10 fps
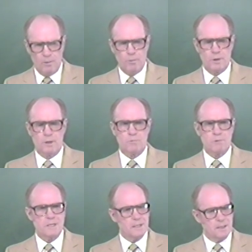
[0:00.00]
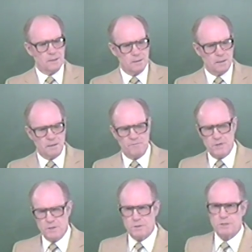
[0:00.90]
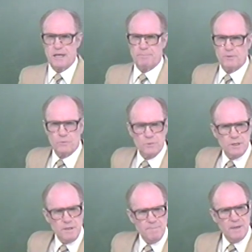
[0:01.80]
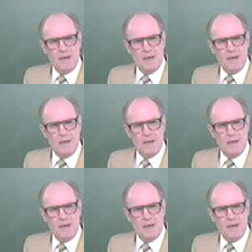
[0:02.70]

We're going to read in Ephesians chapter 3.